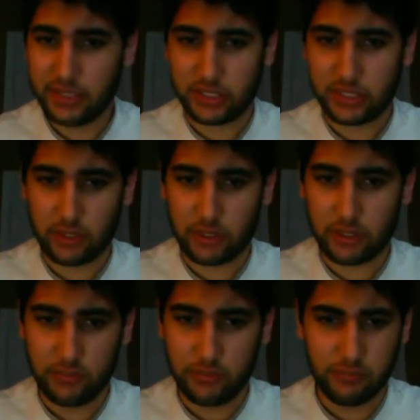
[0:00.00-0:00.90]

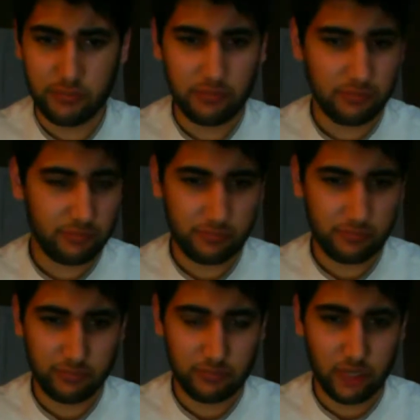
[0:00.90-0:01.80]
So
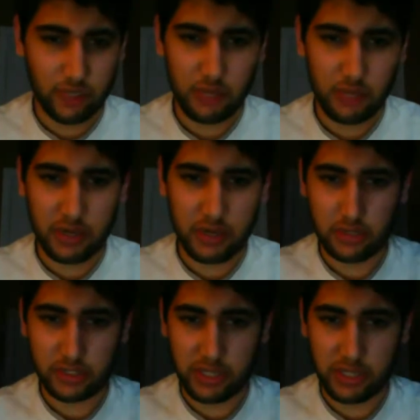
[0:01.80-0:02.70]
everybody knows
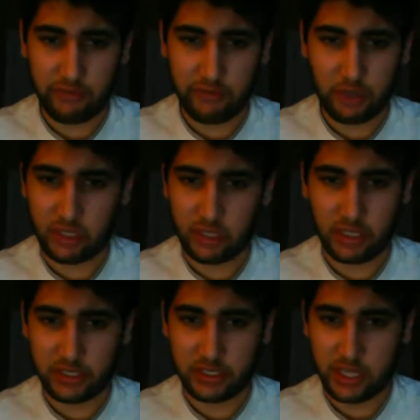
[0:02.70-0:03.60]
every
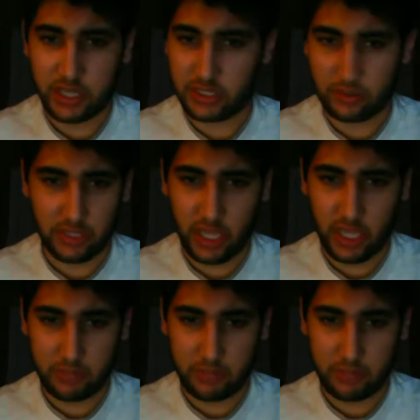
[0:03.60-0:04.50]
mangaka's actual
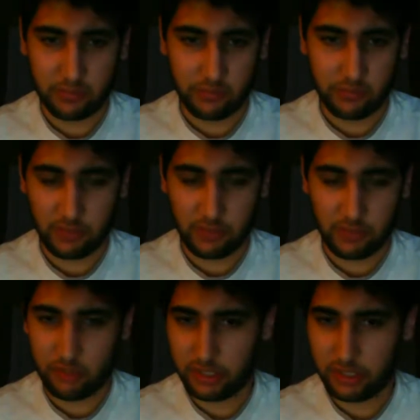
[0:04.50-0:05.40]
name when
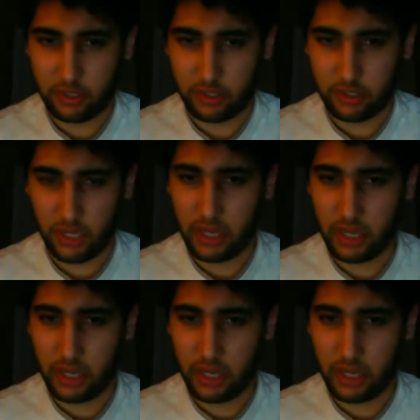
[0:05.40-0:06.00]
they read their